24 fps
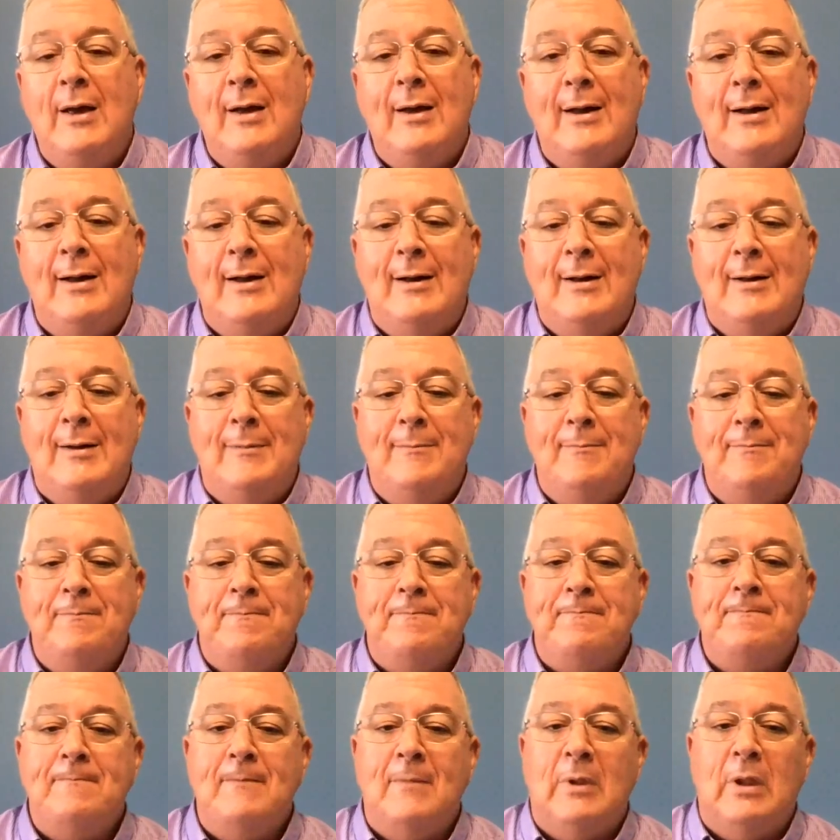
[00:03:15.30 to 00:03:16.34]
Um,
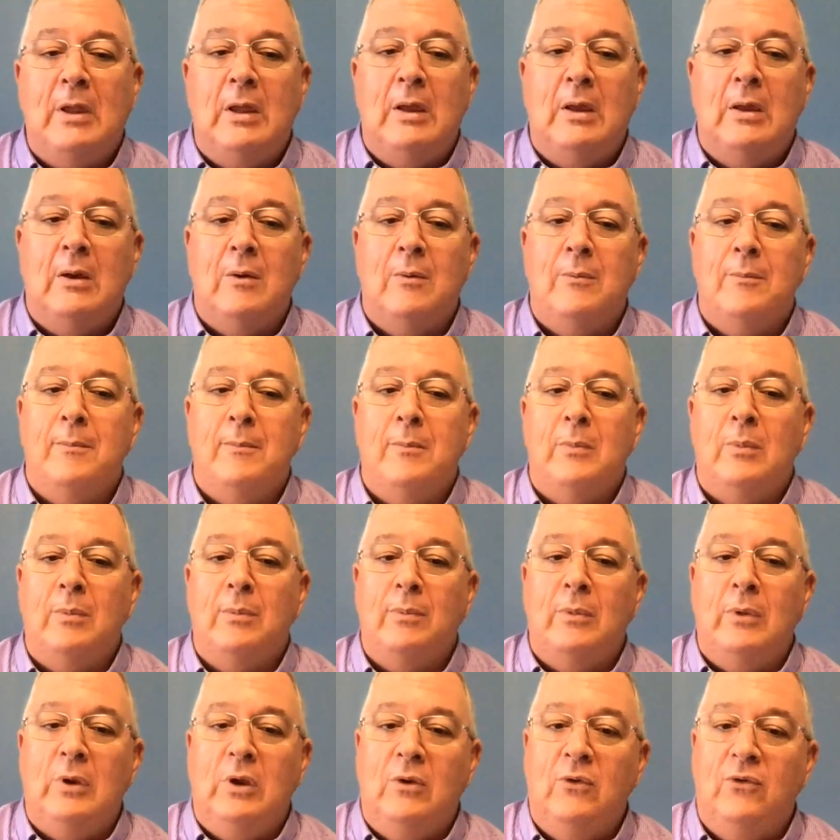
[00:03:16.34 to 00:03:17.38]
you know,
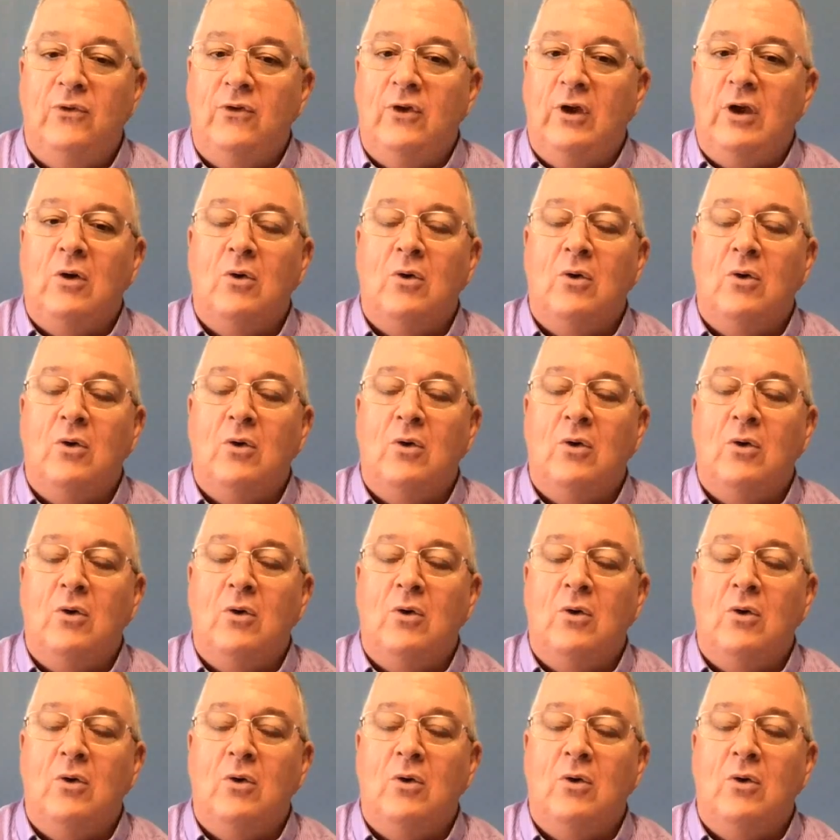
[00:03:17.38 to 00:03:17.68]
you see